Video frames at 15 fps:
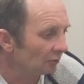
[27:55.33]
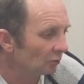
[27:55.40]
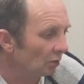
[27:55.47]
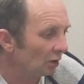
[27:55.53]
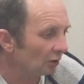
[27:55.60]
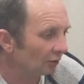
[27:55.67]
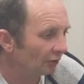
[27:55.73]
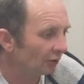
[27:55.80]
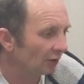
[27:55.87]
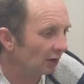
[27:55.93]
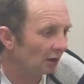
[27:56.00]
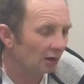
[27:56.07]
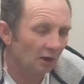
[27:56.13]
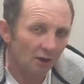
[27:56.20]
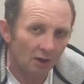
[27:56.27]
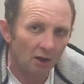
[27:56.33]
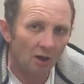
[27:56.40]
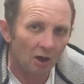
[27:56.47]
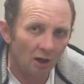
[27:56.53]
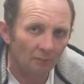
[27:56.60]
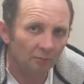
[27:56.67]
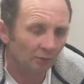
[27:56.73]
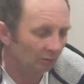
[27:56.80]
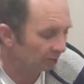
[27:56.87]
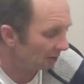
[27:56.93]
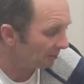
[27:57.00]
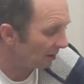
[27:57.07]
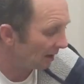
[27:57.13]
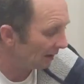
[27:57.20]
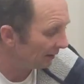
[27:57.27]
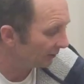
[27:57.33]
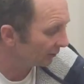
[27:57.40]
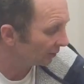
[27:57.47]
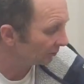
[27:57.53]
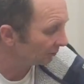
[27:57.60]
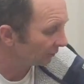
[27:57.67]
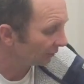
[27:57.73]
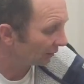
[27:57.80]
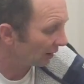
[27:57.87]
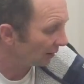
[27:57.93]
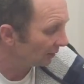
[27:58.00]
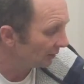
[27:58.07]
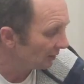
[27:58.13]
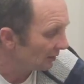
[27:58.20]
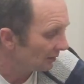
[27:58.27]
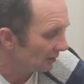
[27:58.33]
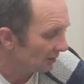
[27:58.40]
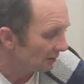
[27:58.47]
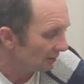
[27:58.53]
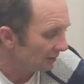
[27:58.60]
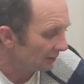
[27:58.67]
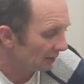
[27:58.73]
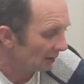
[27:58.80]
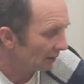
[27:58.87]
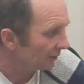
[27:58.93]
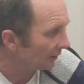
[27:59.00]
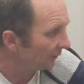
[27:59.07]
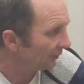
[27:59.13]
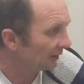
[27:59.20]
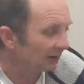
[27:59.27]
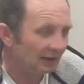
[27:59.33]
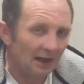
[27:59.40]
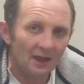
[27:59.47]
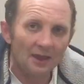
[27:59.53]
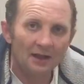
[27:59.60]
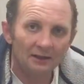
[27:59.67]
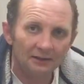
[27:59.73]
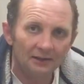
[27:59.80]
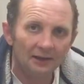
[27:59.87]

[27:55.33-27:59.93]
what I probably paid for them. So, you know, if you can get that